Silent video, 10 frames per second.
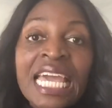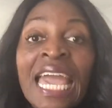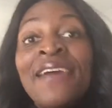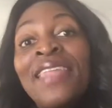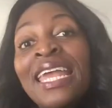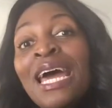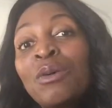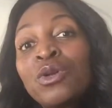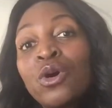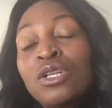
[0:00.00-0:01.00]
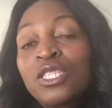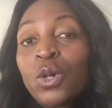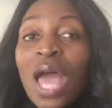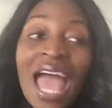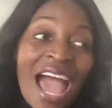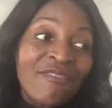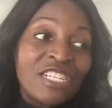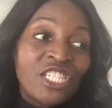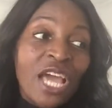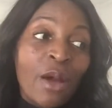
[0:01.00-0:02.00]
And then I would also have a
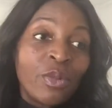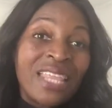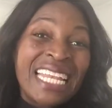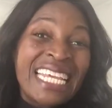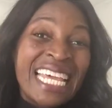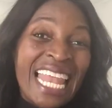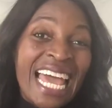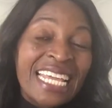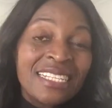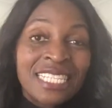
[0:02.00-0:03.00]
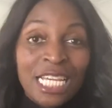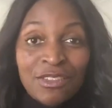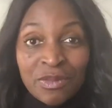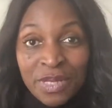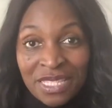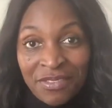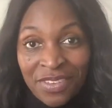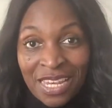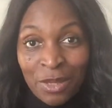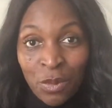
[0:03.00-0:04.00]
chat with any clients that you
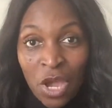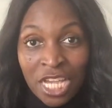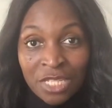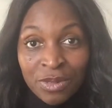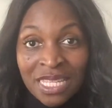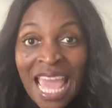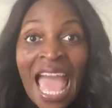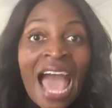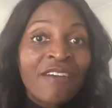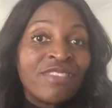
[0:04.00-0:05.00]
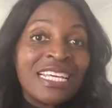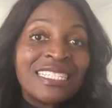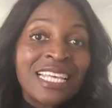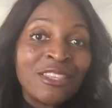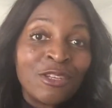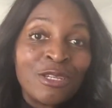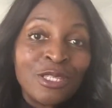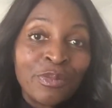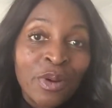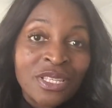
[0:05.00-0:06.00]
specifically worked with. Have they sent through
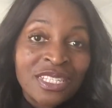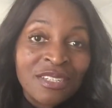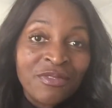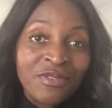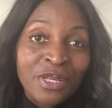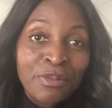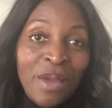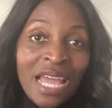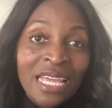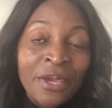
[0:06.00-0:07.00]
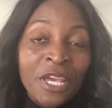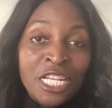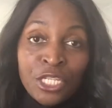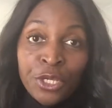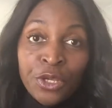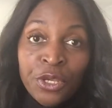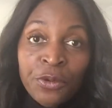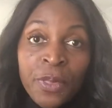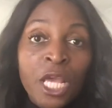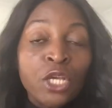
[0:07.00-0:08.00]
some positive feedback to
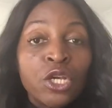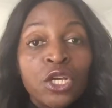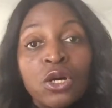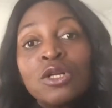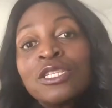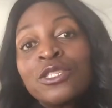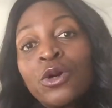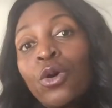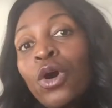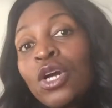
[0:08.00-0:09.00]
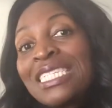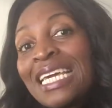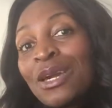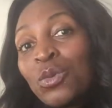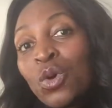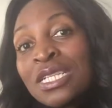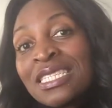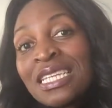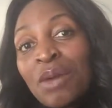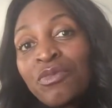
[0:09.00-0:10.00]
you? You could also take it one
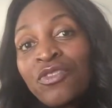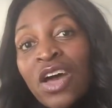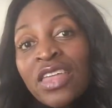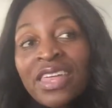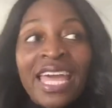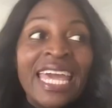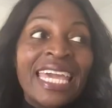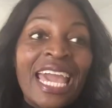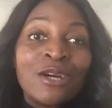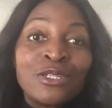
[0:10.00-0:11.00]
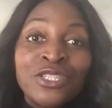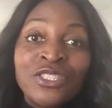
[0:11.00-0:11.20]
step further, get onto